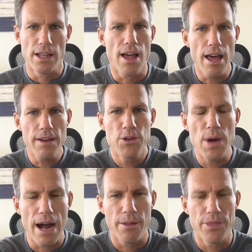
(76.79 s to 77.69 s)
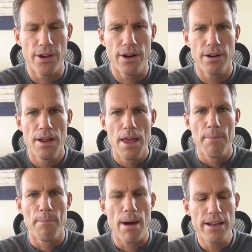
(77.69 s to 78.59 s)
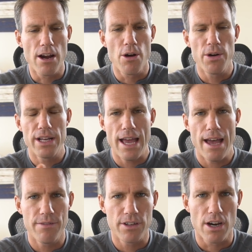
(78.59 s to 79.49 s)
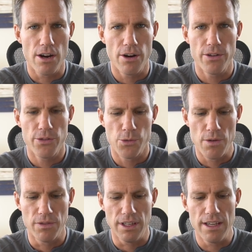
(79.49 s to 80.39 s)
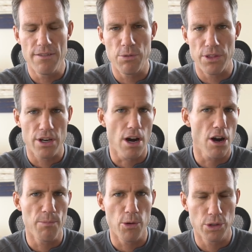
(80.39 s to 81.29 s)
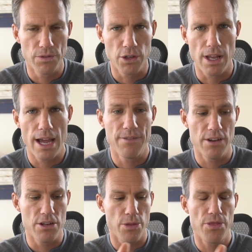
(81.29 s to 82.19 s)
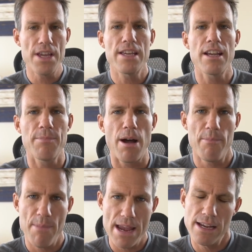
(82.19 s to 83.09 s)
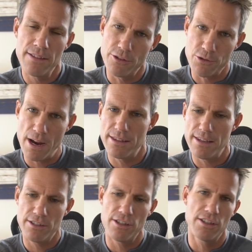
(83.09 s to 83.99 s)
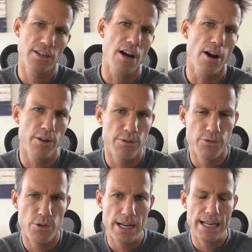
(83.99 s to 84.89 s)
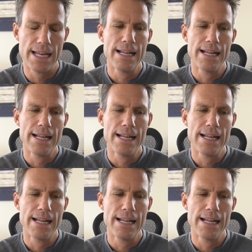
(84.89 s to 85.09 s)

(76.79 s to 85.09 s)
A lot of you out there might already have cars or have lived with a car most of your life, and you're thinking about making the transition to car free.